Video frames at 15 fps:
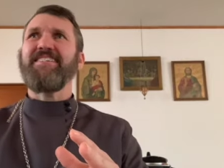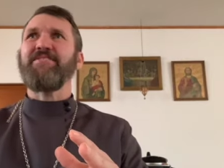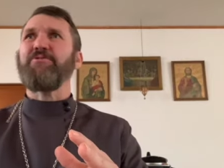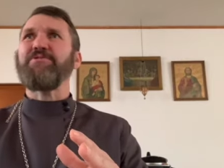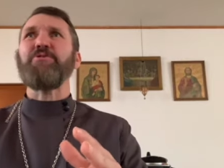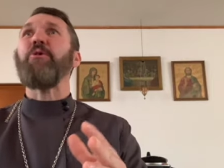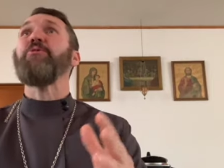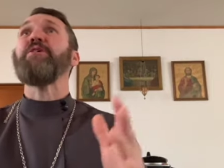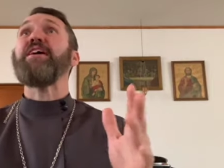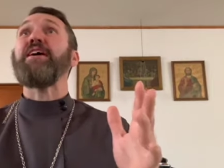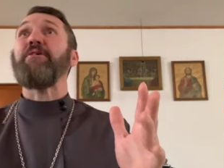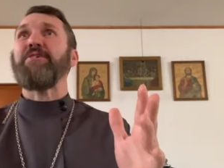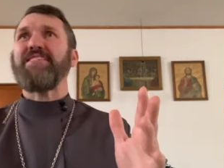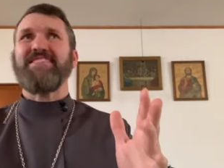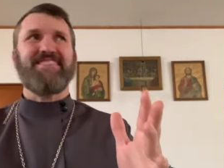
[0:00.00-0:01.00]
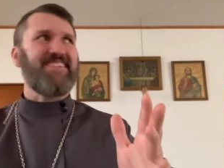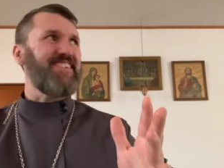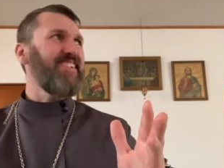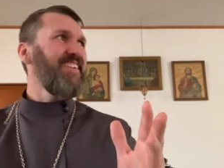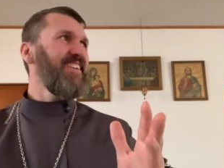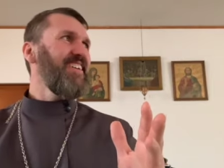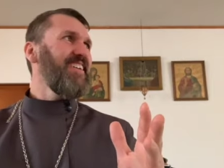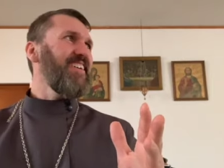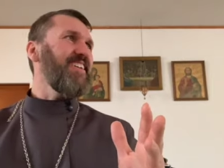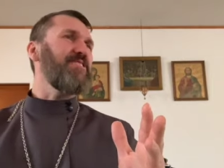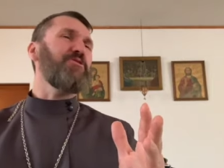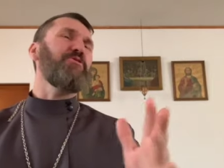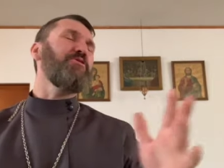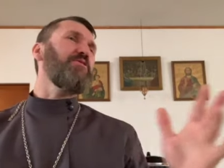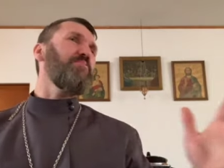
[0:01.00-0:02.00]
it was only how we did it. And
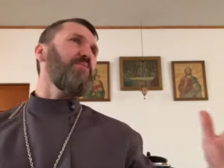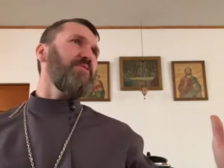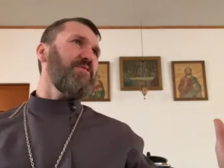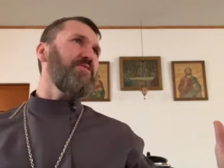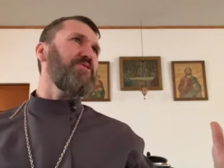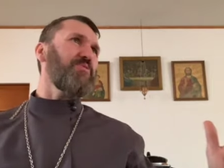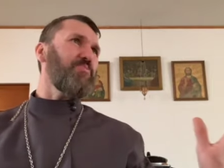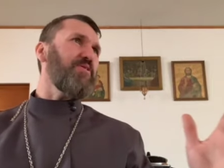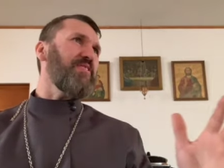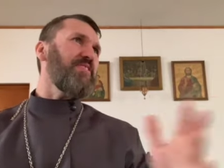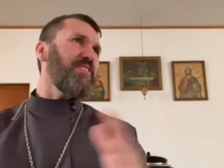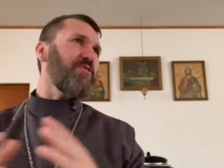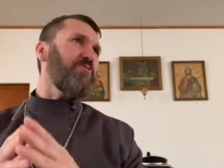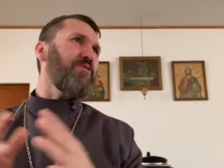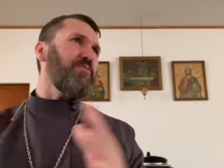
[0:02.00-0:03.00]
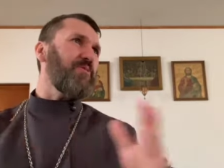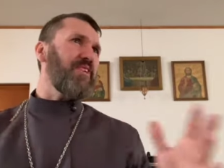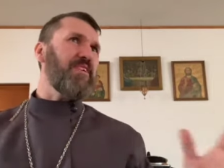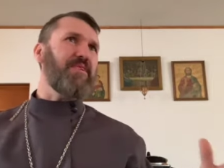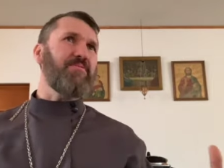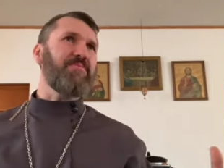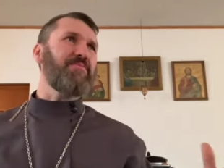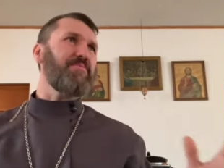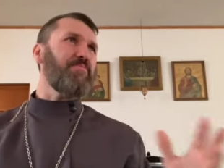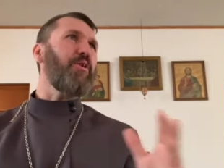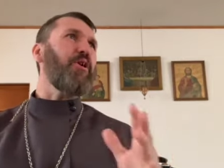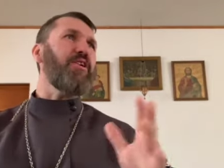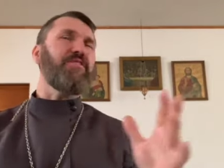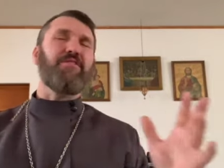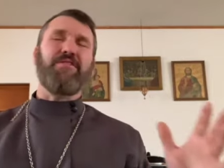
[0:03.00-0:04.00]
so there's a this split. This is where we came
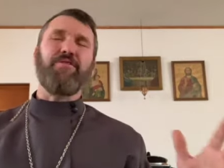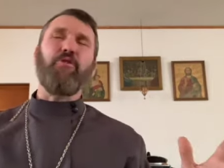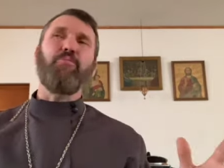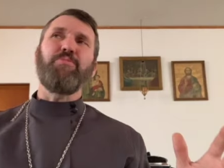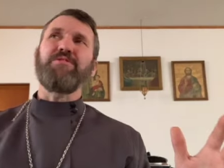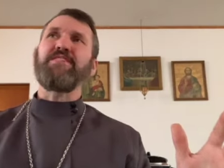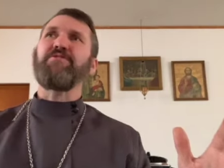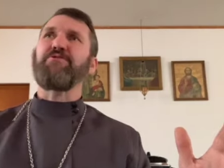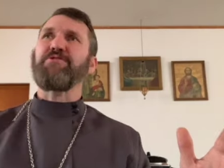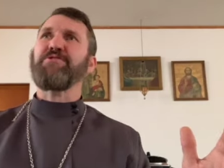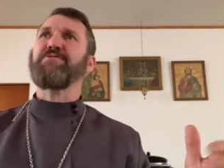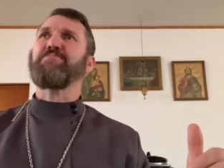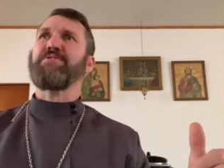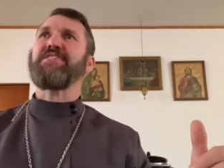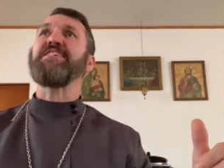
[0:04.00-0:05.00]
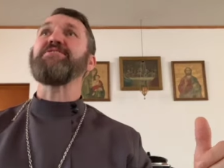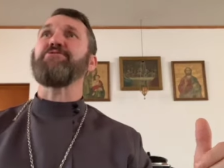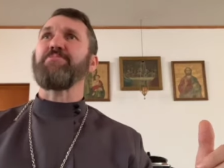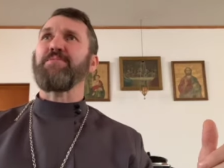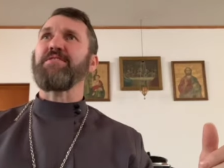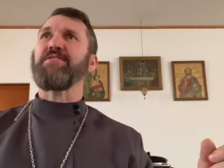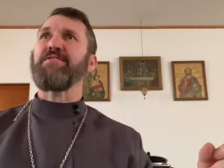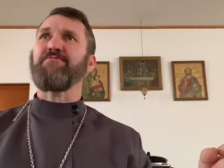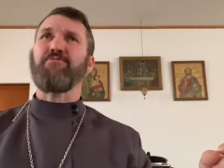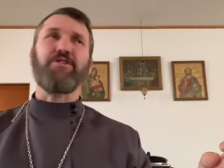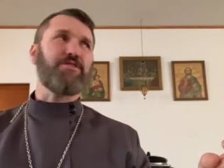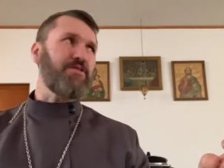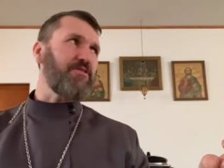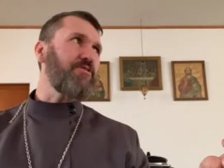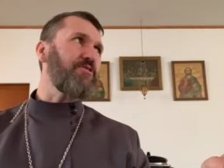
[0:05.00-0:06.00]
part of their old believer schism in the
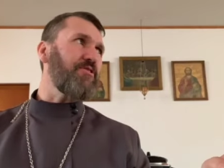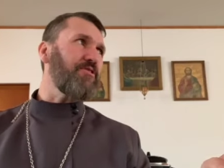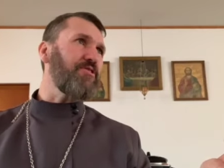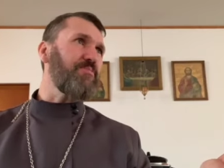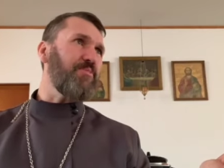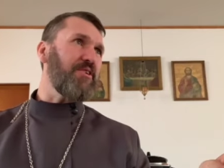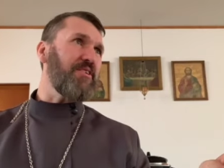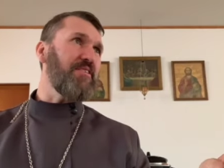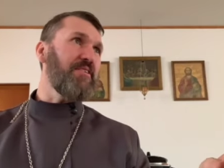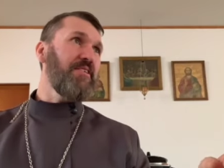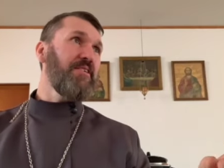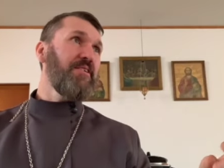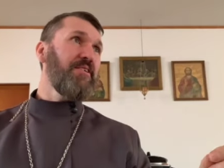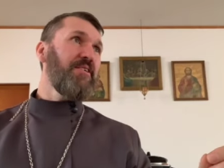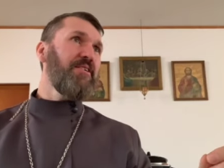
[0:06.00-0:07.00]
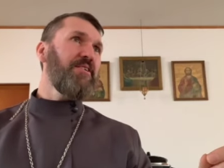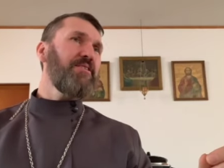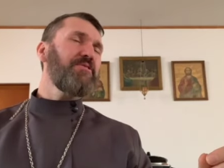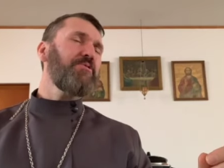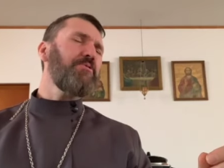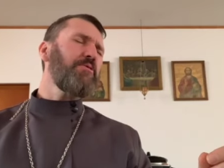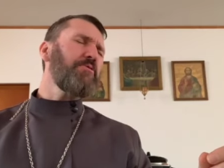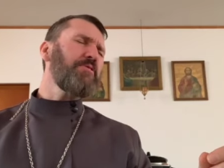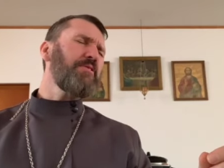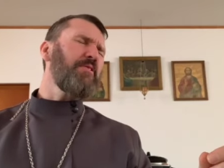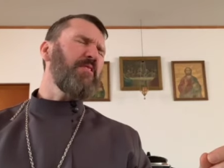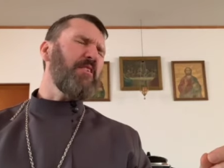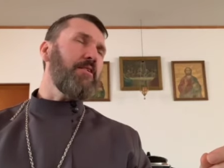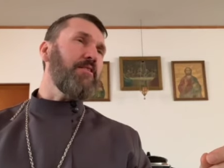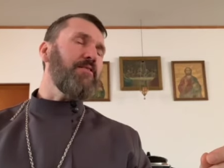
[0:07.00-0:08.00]
Russian church. But so there's a,
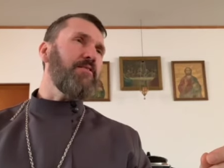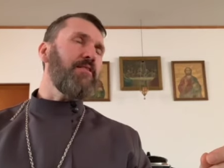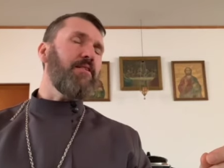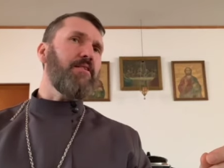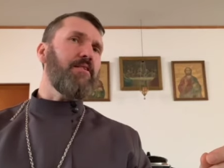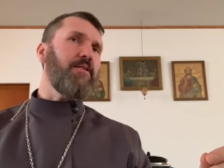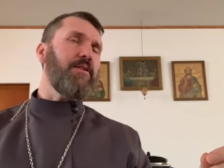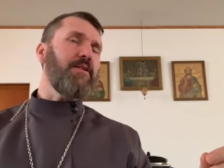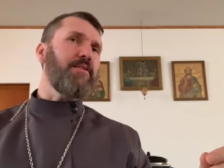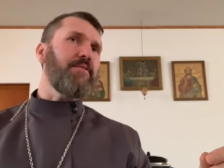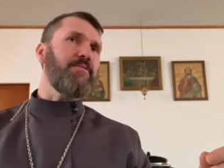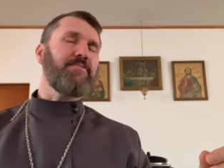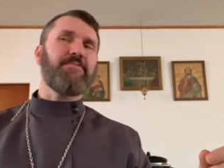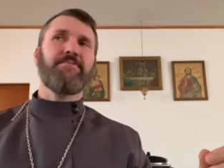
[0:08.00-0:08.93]
a,